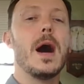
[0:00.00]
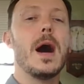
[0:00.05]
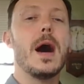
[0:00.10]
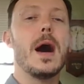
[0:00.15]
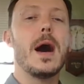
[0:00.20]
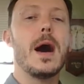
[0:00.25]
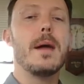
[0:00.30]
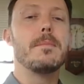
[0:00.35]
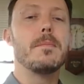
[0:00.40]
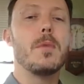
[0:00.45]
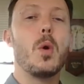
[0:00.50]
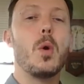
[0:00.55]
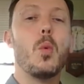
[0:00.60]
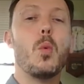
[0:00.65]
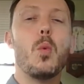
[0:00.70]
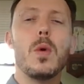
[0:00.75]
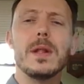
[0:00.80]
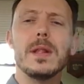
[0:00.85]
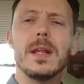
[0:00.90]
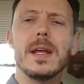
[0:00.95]

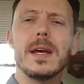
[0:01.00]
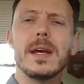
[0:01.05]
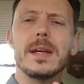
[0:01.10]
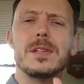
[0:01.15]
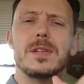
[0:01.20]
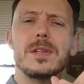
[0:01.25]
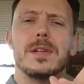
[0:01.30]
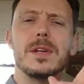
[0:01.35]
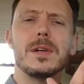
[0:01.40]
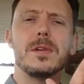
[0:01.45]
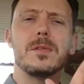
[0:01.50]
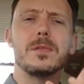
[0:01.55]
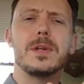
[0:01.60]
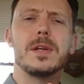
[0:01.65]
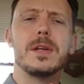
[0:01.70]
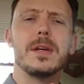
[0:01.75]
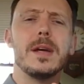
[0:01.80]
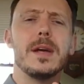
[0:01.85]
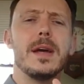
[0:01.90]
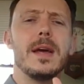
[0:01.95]
Um, one last note.
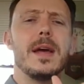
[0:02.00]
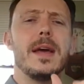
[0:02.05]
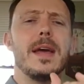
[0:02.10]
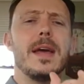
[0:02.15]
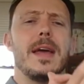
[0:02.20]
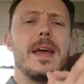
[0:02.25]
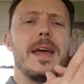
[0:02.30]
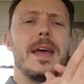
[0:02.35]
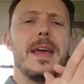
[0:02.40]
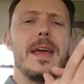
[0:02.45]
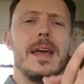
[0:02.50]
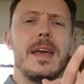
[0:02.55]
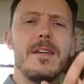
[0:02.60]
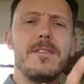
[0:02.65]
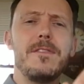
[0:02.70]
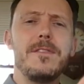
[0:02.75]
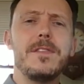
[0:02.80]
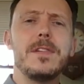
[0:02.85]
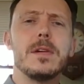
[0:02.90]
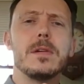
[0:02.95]

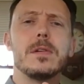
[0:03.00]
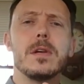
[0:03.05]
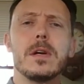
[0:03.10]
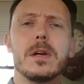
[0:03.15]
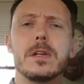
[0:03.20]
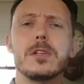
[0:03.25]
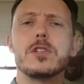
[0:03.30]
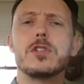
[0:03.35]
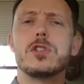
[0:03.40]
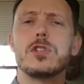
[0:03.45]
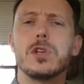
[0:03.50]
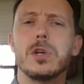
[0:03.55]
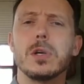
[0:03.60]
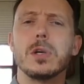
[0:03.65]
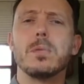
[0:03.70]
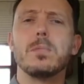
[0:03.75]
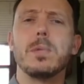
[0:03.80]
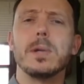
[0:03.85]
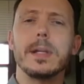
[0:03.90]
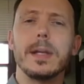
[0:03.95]
If you're not
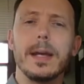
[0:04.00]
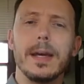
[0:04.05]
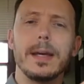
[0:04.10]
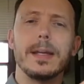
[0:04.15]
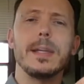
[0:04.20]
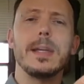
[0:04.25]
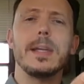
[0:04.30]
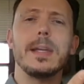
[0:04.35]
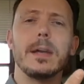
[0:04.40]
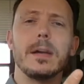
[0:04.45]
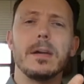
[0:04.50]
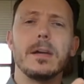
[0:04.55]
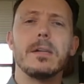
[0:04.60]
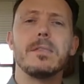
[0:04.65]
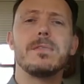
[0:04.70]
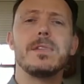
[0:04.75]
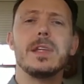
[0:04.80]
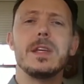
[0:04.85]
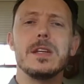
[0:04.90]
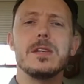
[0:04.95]
sure what any
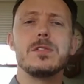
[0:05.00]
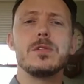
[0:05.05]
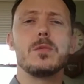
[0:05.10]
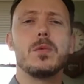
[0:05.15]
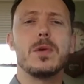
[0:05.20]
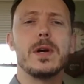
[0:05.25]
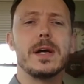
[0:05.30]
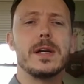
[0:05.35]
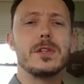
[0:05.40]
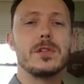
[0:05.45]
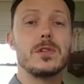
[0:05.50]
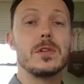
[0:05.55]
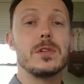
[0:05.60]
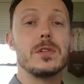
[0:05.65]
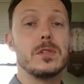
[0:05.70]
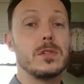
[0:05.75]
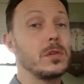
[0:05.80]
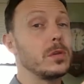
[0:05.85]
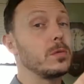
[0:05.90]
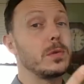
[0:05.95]
of these
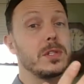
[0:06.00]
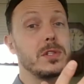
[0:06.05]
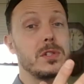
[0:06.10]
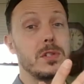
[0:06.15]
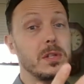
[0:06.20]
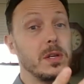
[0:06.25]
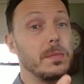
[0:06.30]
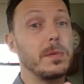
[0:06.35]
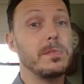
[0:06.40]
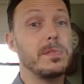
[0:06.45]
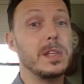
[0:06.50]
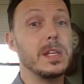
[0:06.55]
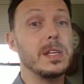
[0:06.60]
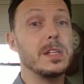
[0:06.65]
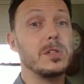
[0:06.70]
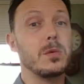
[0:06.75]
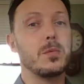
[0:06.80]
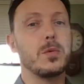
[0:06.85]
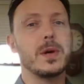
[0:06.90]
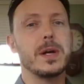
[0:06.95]
questions or what some of
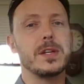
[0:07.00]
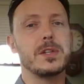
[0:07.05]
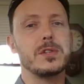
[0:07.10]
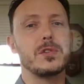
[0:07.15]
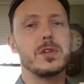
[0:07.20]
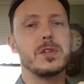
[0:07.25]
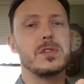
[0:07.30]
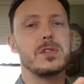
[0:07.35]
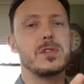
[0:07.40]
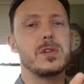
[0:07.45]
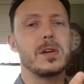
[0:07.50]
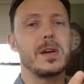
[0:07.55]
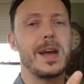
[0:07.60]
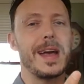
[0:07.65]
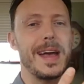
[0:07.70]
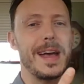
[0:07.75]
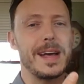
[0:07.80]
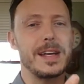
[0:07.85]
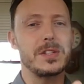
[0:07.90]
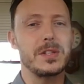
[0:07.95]
these questions
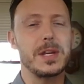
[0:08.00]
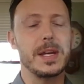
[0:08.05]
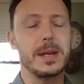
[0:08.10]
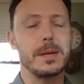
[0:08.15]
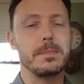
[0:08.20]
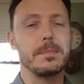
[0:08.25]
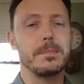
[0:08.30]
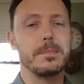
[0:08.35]
are asking,